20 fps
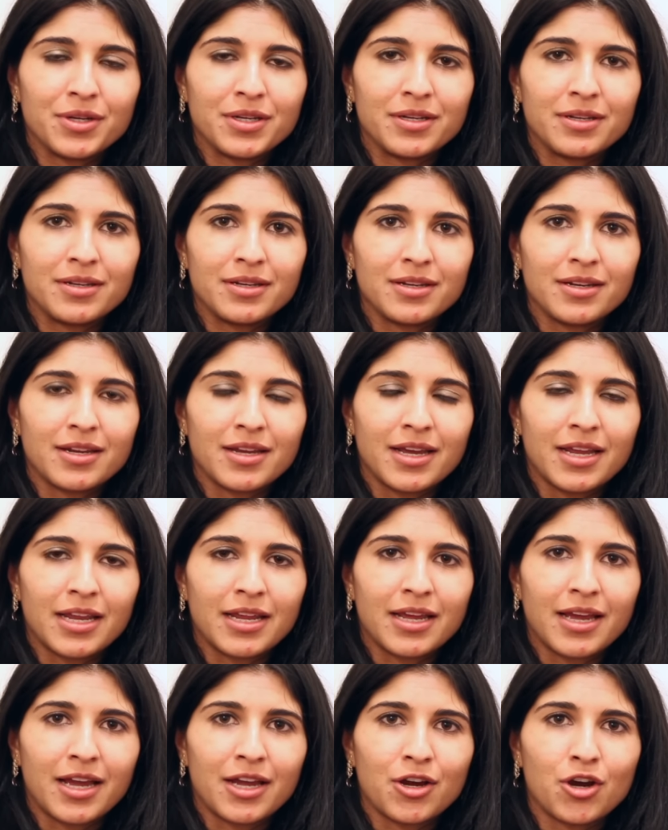and
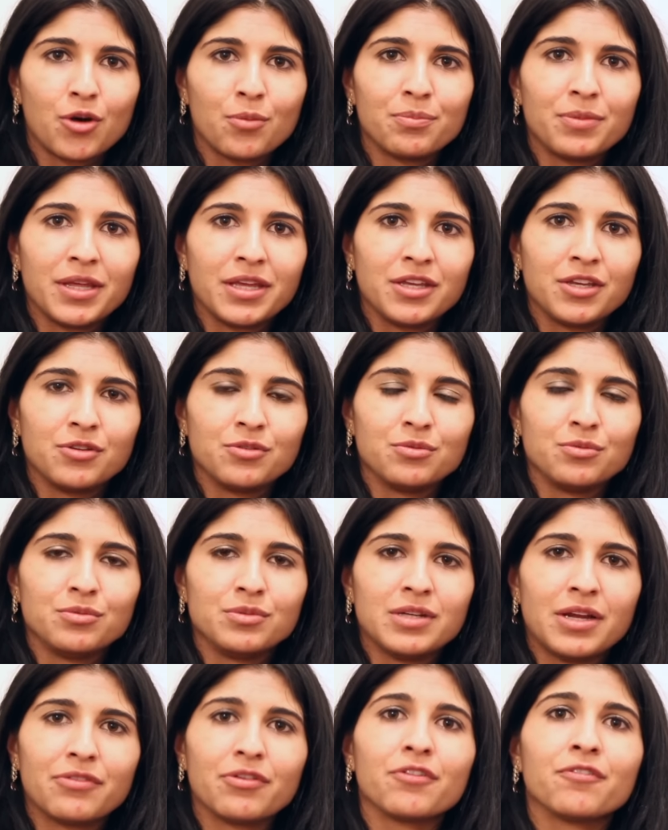I hope that you
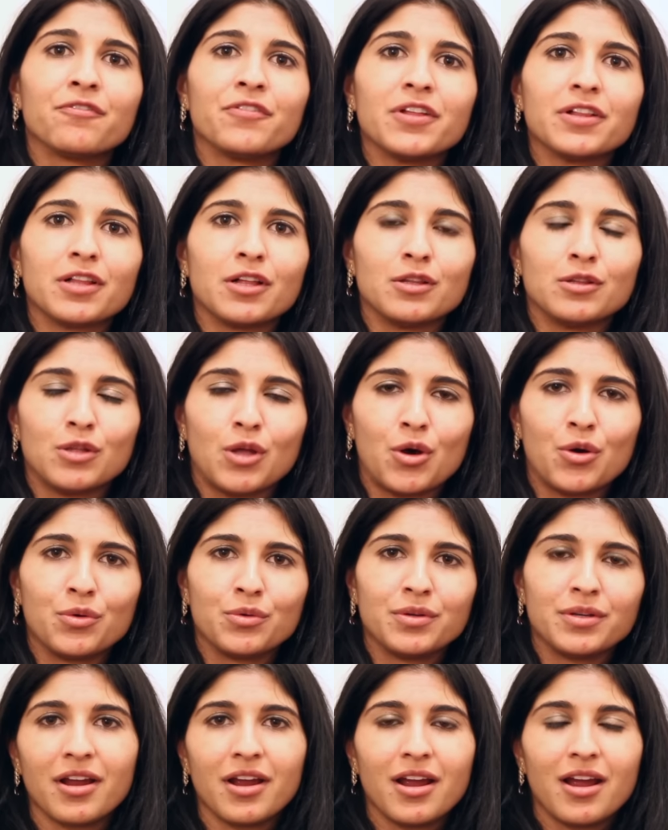never feel
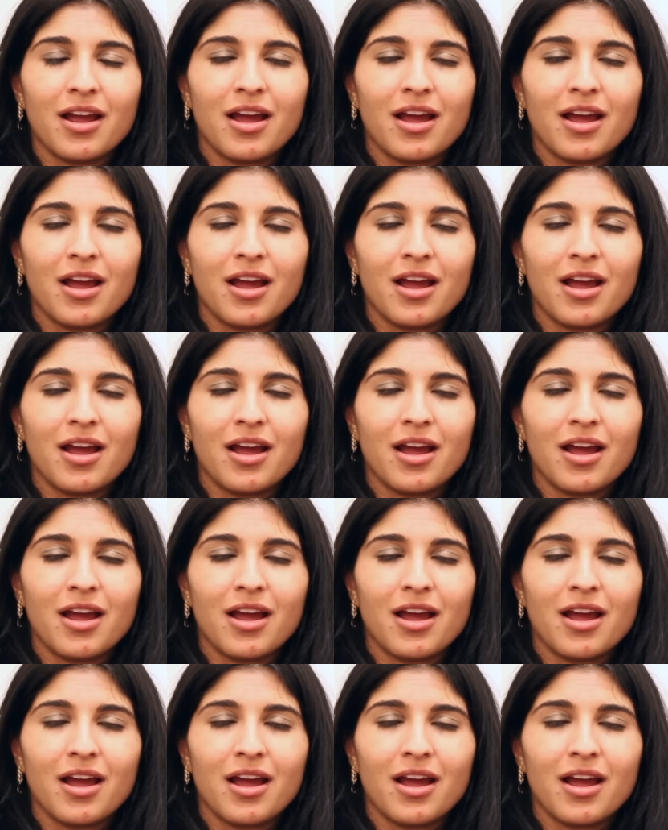alone.